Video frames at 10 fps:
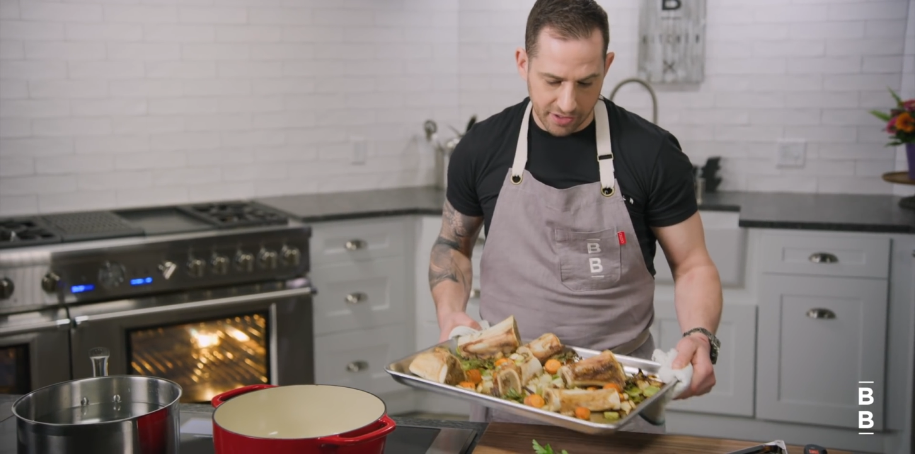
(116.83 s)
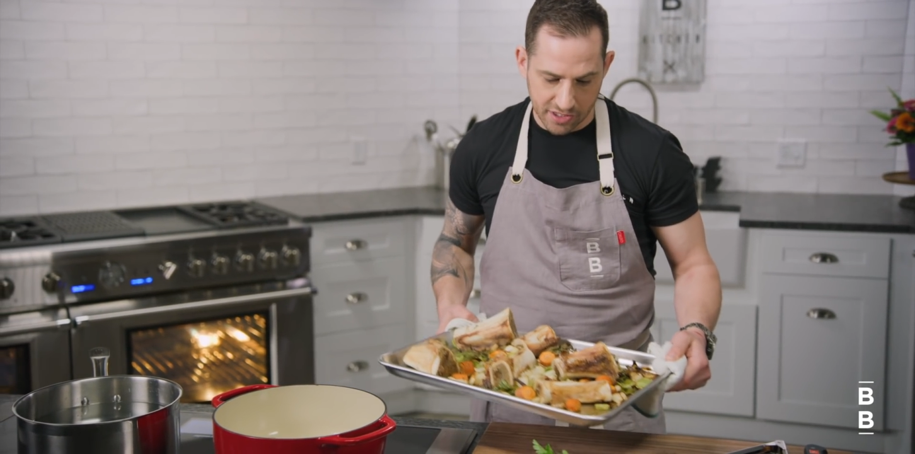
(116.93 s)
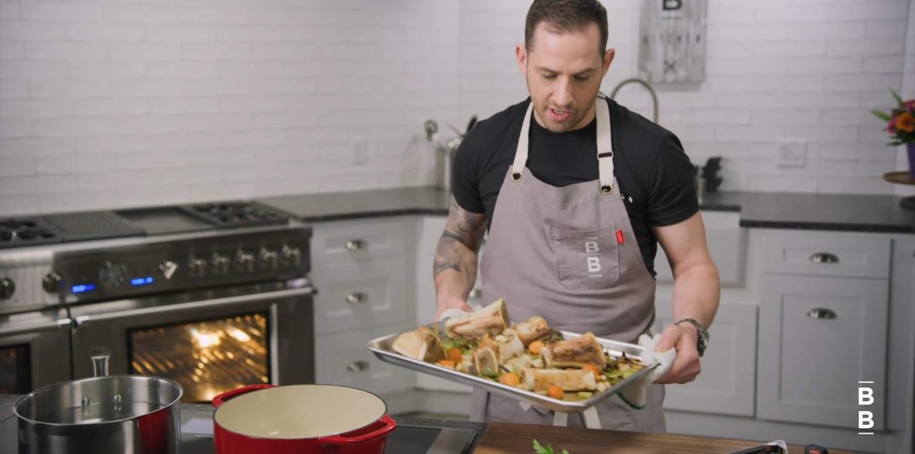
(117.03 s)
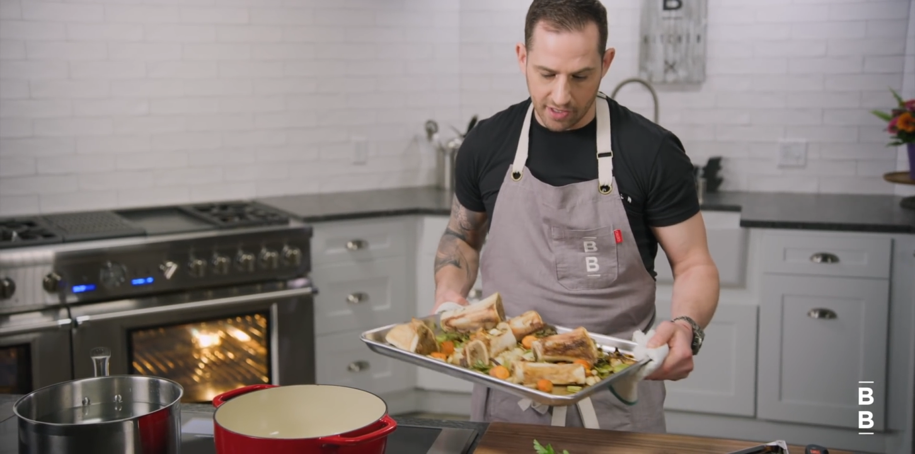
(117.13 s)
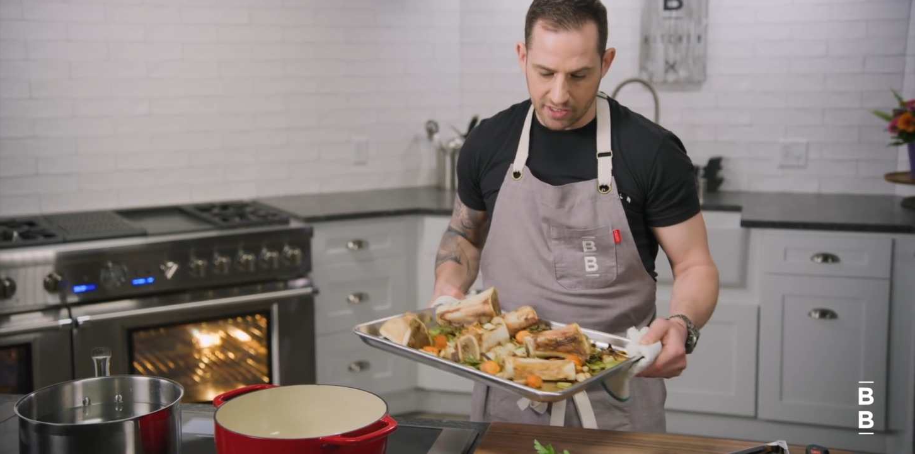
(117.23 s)
It's
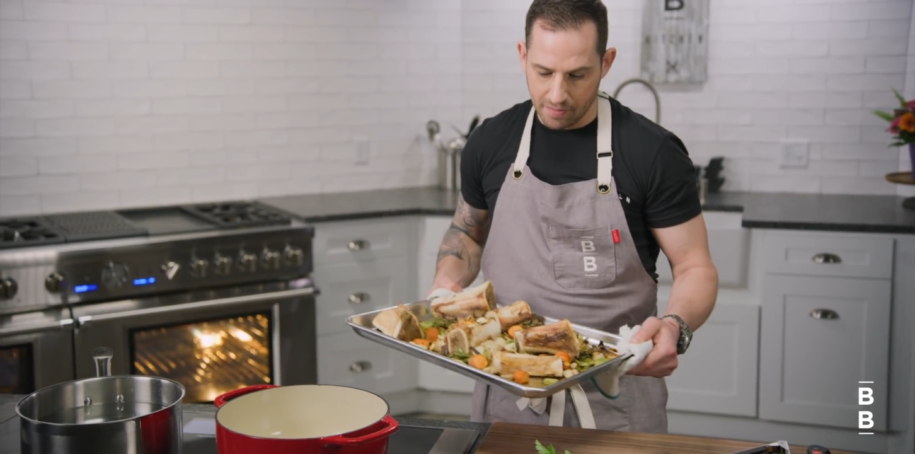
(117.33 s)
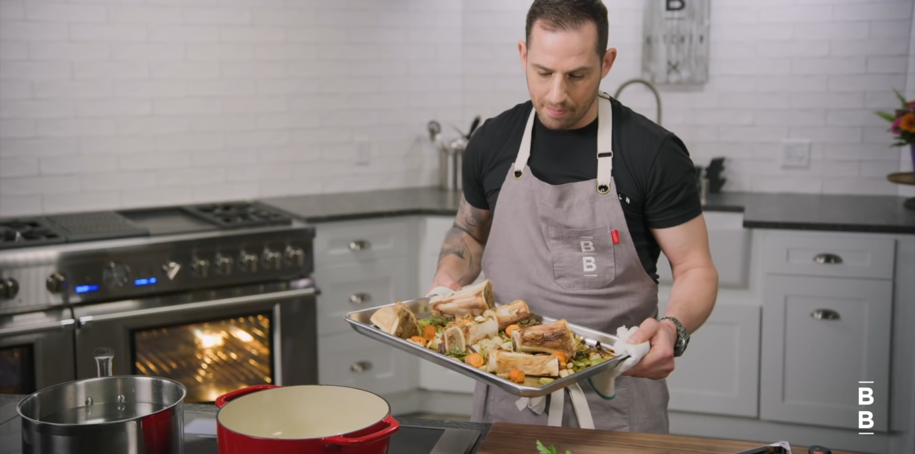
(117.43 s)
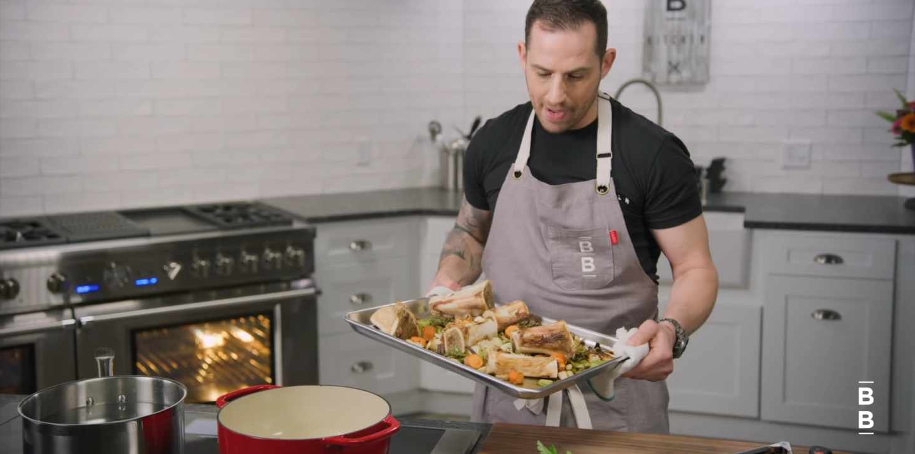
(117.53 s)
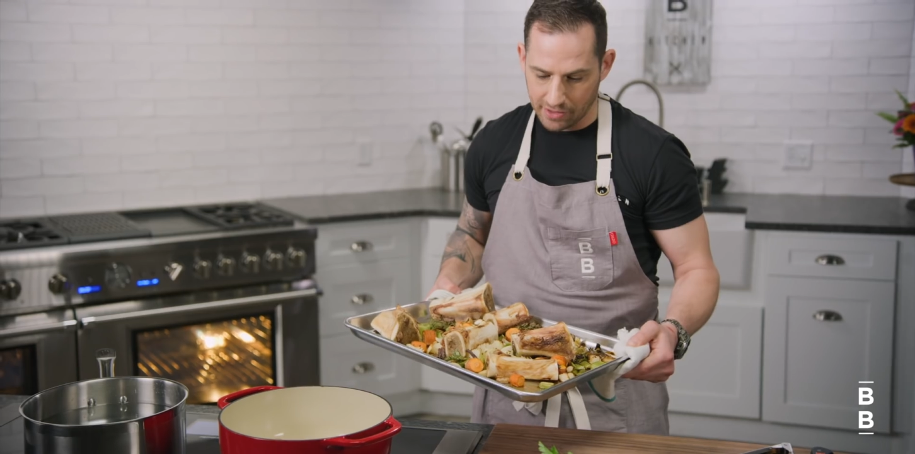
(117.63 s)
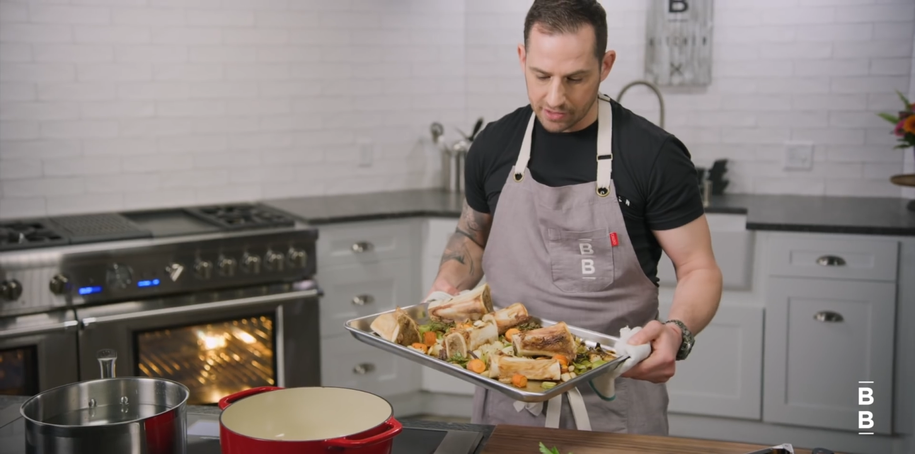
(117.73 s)
starting to
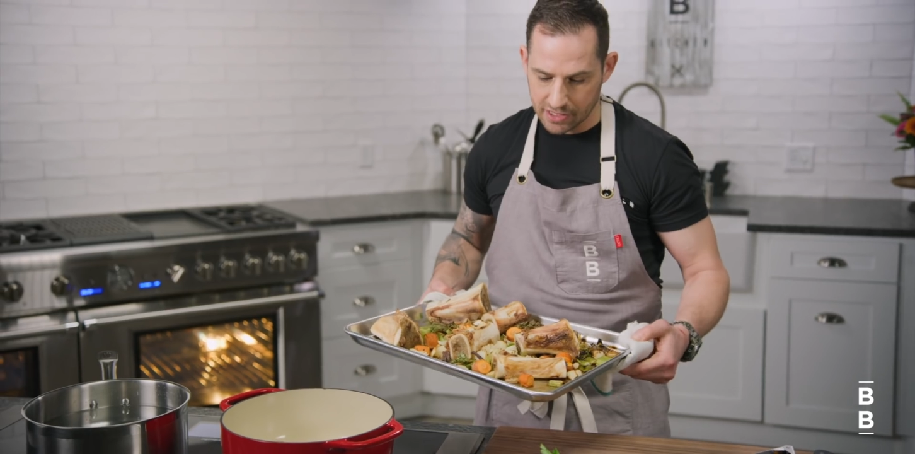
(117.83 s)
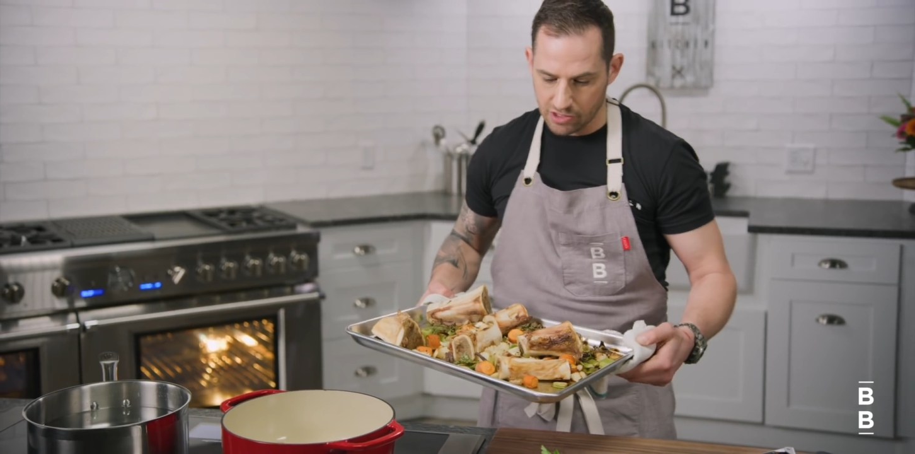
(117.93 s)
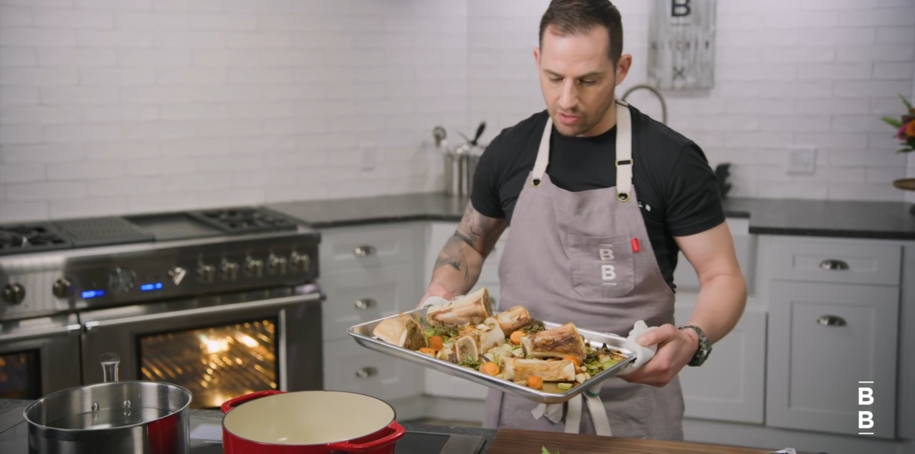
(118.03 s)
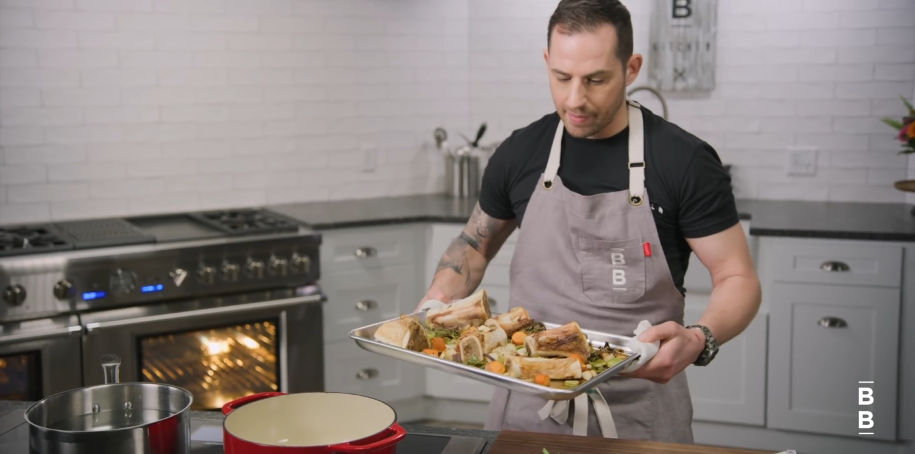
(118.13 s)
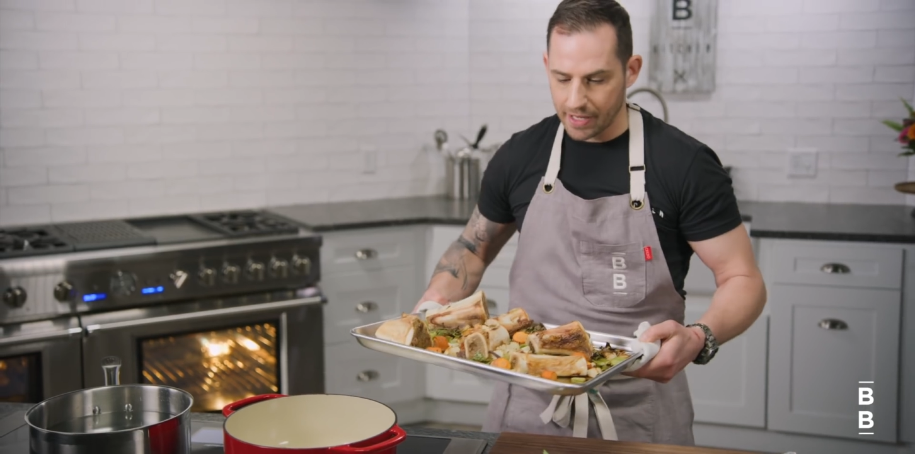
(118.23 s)
melt. So
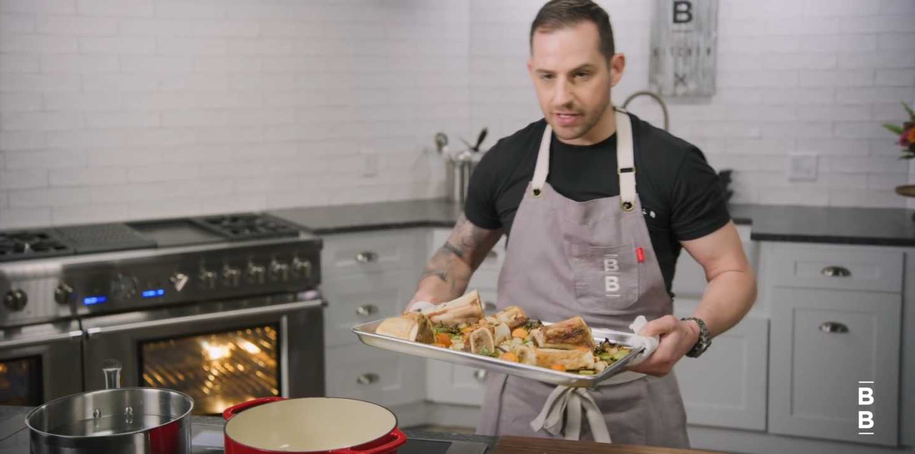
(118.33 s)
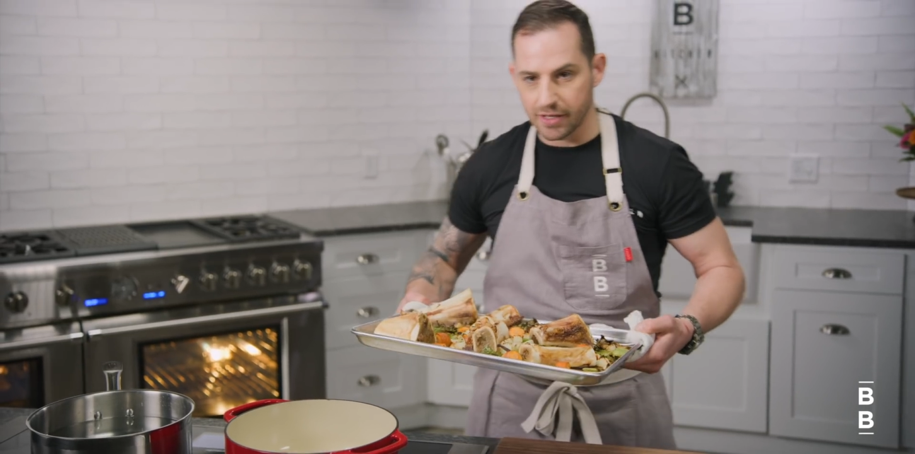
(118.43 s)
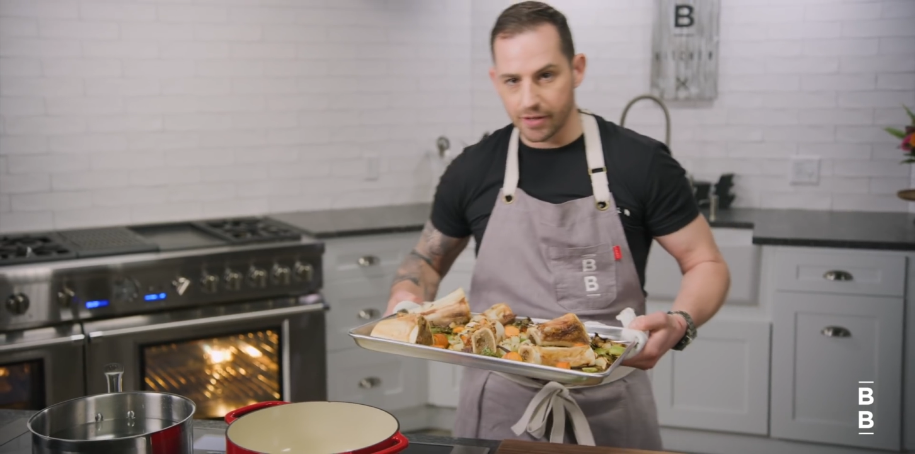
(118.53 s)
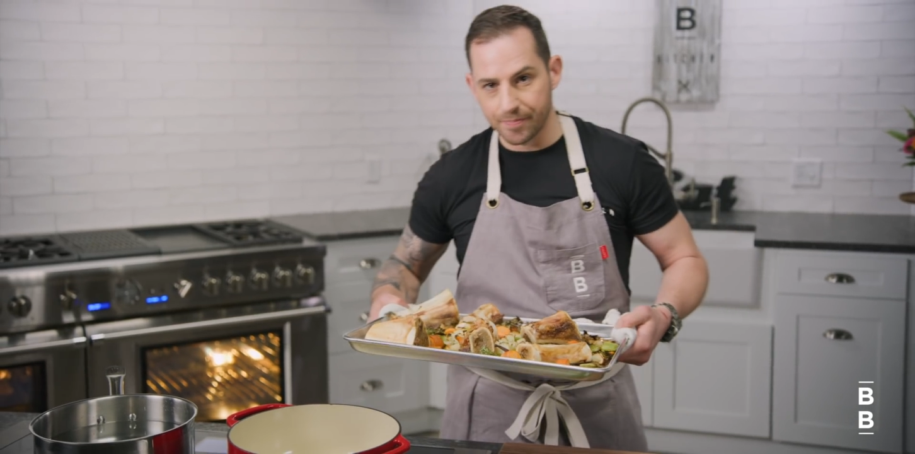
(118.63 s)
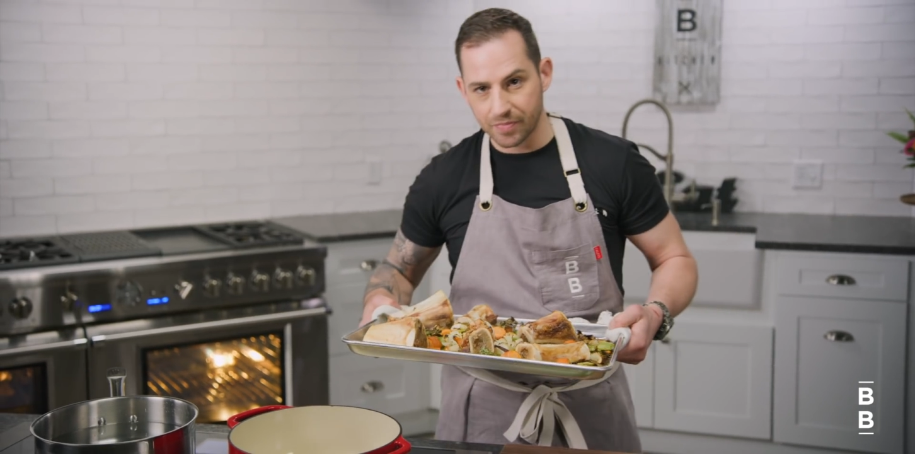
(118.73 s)
what I'm gonna
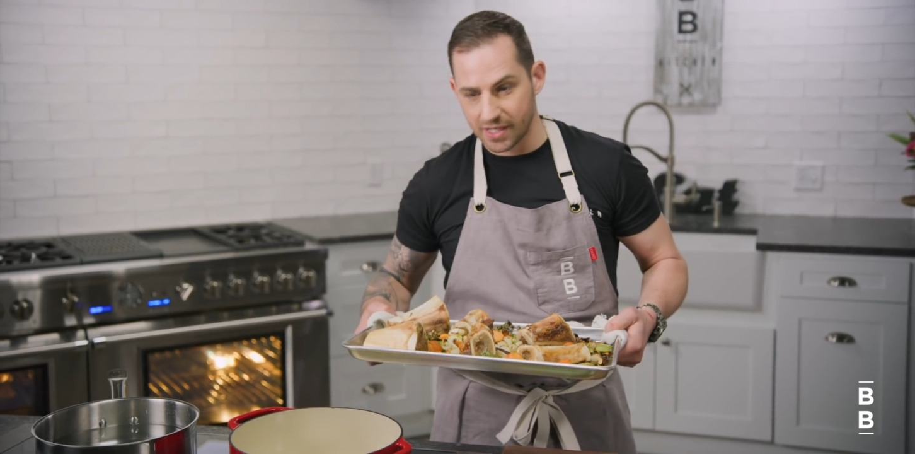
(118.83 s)
do